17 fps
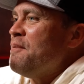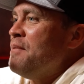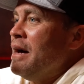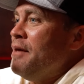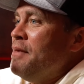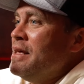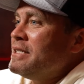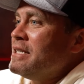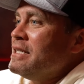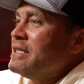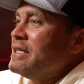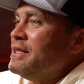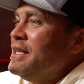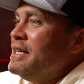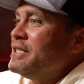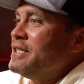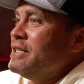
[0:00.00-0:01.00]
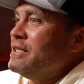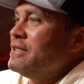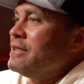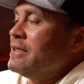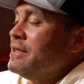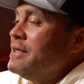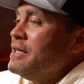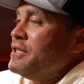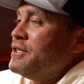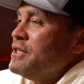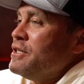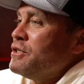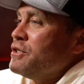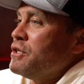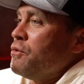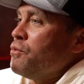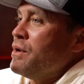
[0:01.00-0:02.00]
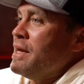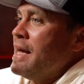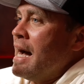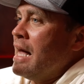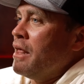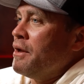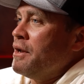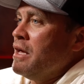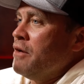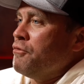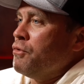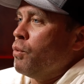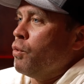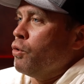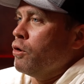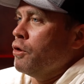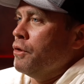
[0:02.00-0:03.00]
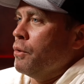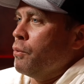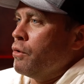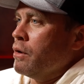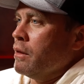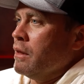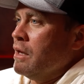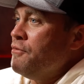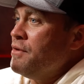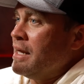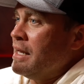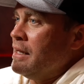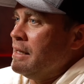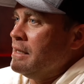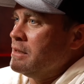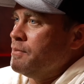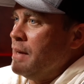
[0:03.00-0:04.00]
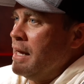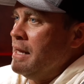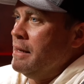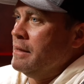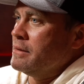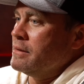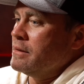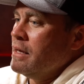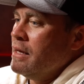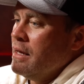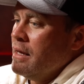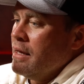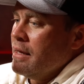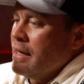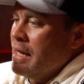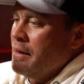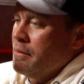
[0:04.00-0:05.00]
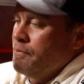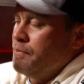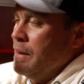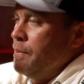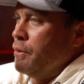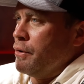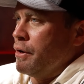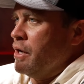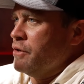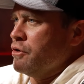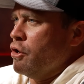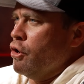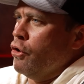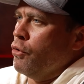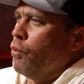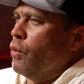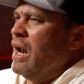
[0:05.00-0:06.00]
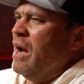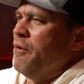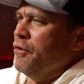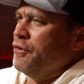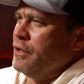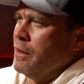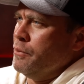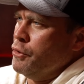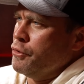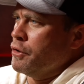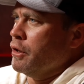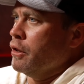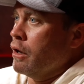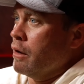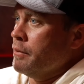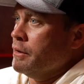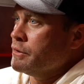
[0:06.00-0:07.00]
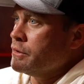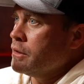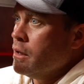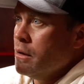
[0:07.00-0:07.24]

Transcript: But this is the reality of the world that we're living in, and people are going to say, "Oh, whatever, Tim, you're an alarmist."